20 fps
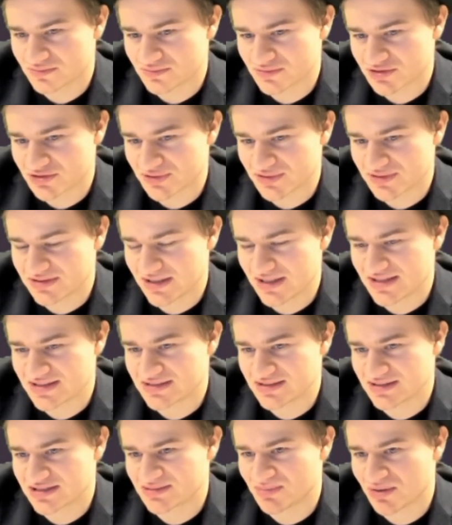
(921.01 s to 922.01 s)
So he takes
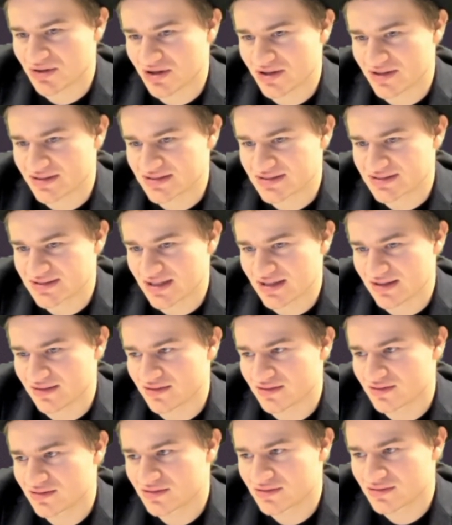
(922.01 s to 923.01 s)
this pawn instead.
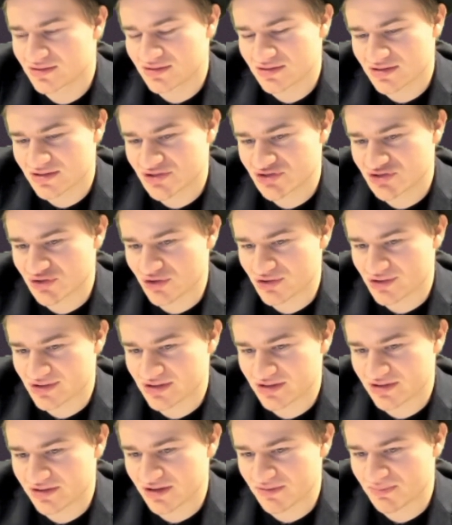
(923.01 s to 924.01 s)

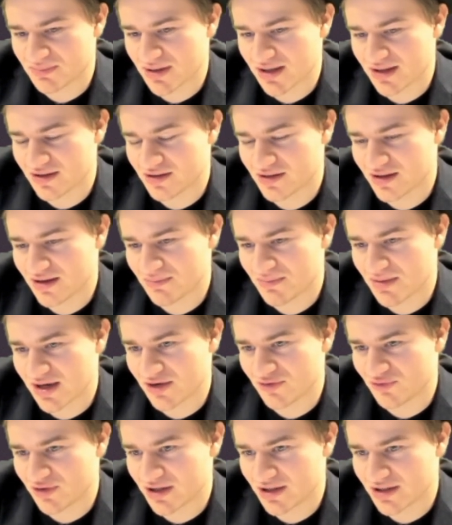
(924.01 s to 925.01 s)
Certainly not a
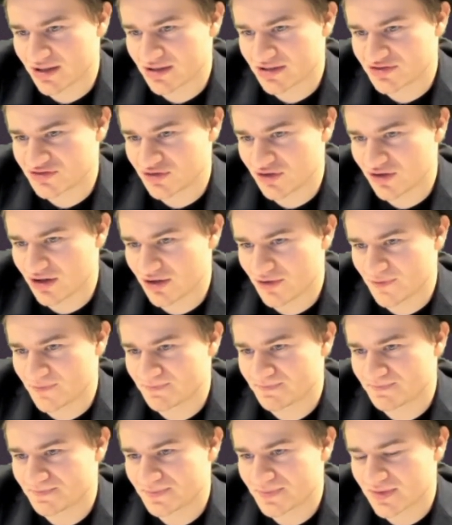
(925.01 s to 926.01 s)
bad way to go.
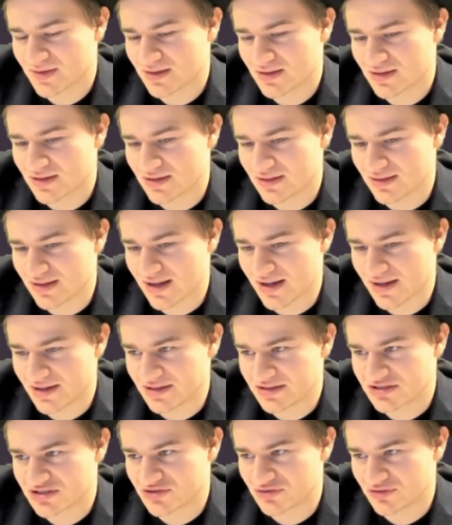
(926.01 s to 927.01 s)
Knight
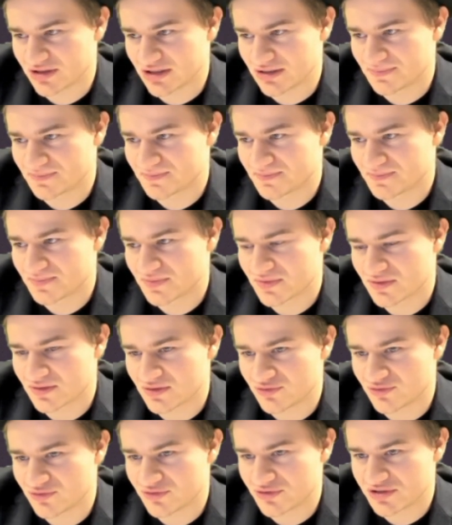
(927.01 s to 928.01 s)
h3,
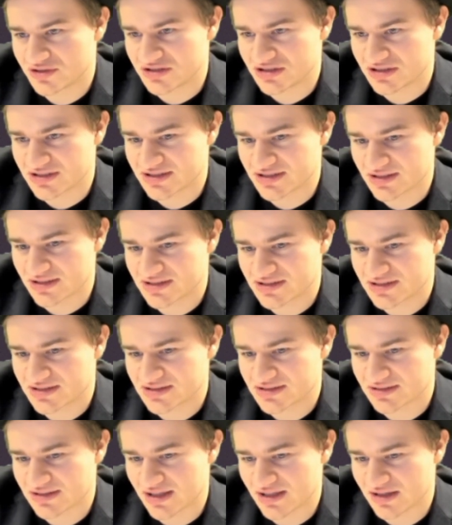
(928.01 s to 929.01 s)
rook
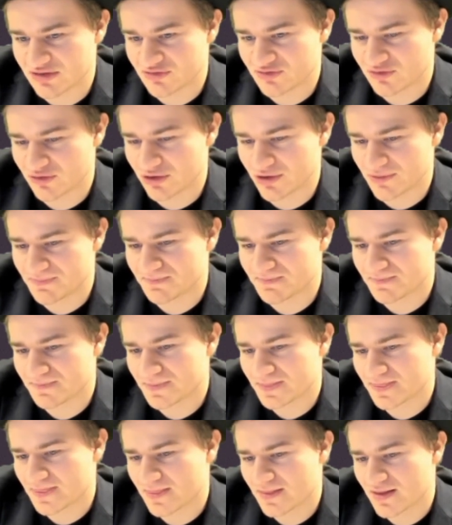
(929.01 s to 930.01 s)
g6, knight e4.
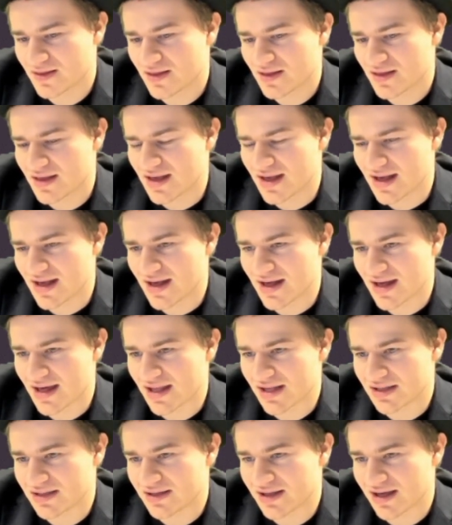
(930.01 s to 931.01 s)

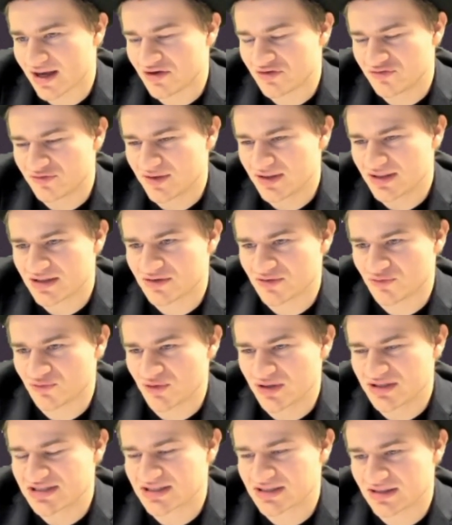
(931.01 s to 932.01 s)
And I think
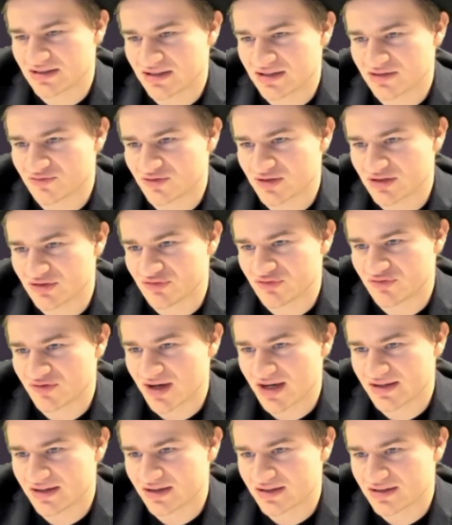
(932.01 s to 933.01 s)
Wesley didn't really
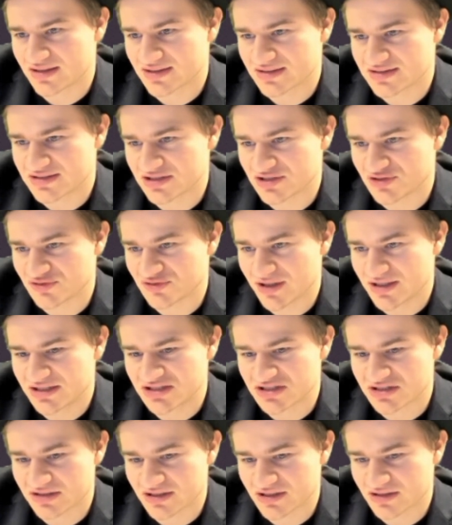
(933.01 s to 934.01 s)
find a
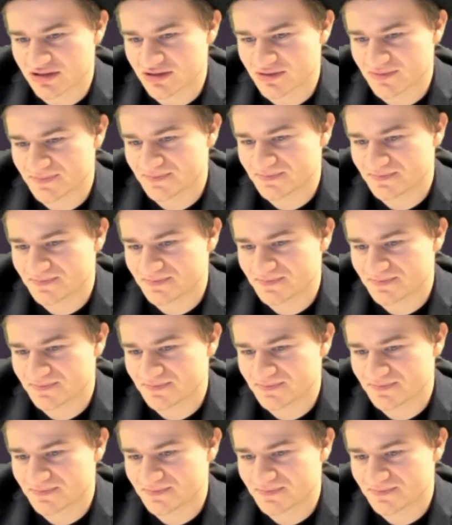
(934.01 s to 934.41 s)
continuation here.